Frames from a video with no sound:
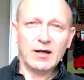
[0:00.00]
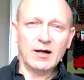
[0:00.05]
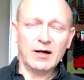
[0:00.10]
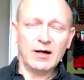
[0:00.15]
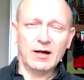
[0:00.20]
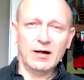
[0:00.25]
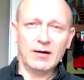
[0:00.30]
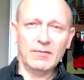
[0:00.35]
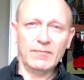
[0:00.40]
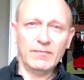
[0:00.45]

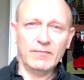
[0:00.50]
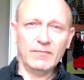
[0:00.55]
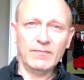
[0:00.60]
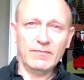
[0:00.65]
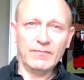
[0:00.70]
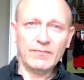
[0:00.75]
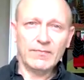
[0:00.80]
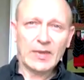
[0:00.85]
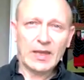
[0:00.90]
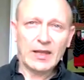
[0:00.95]

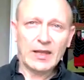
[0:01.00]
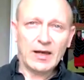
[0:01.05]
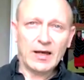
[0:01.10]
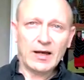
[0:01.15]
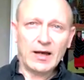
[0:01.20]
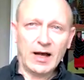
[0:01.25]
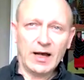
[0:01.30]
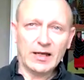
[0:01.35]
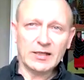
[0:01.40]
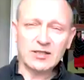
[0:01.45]

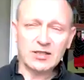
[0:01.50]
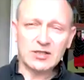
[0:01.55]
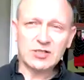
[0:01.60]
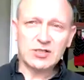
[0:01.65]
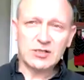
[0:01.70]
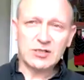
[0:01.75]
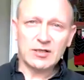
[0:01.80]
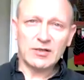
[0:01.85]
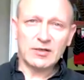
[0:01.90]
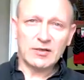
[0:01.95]

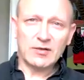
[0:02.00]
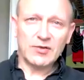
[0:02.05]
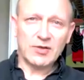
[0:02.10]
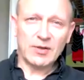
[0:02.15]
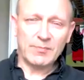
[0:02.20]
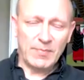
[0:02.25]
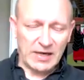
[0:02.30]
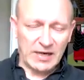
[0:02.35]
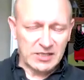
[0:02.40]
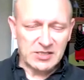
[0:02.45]
And
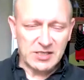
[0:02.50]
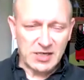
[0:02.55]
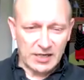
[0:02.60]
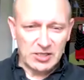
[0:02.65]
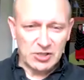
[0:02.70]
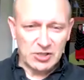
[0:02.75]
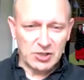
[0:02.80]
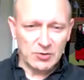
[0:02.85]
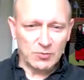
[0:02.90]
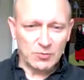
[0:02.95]
the
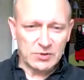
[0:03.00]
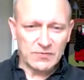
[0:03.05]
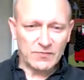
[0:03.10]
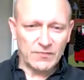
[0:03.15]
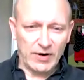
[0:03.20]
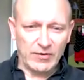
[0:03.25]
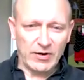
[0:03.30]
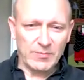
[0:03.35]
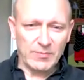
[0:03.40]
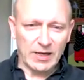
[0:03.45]
meditation was a
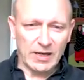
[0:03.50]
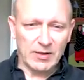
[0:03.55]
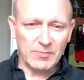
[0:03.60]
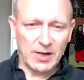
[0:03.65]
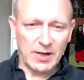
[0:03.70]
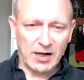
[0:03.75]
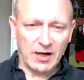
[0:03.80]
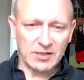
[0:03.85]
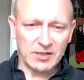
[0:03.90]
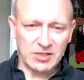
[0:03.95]
very big
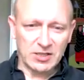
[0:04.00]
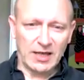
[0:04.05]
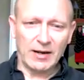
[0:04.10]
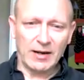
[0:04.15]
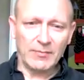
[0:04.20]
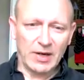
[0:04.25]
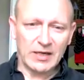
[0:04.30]
part of that.